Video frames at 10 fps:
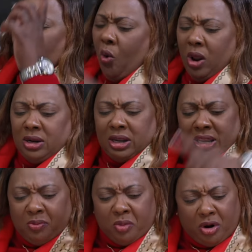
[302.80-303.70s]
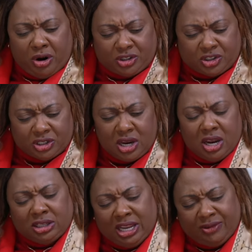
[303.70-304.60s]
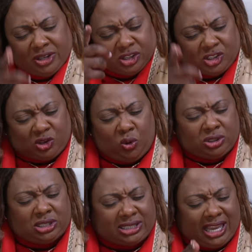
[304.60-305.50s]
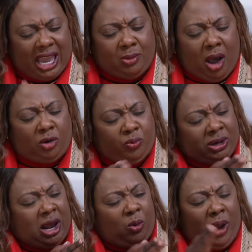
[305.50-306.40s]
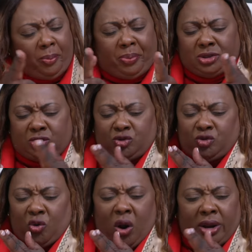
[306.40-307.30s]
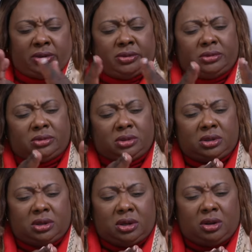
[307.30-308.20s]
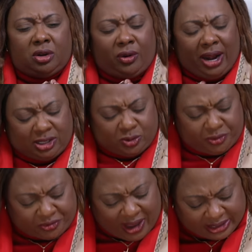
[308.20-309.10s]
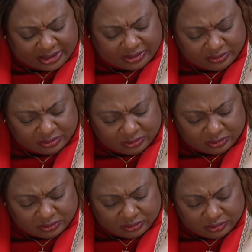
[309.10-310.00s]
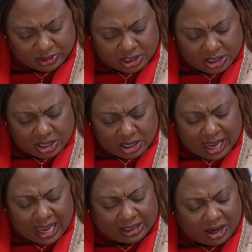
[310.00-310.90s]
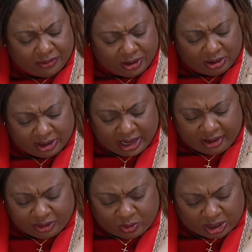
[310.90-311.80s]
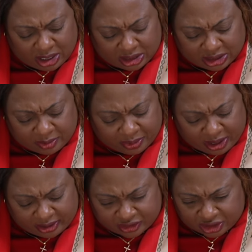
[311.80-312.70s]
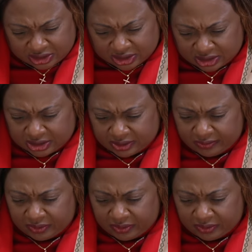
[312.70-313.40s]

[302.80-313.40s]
all emerge. Even the soldiers came out with their weapons drawn, ready to fight. I cover everyone under the blood of Jesus.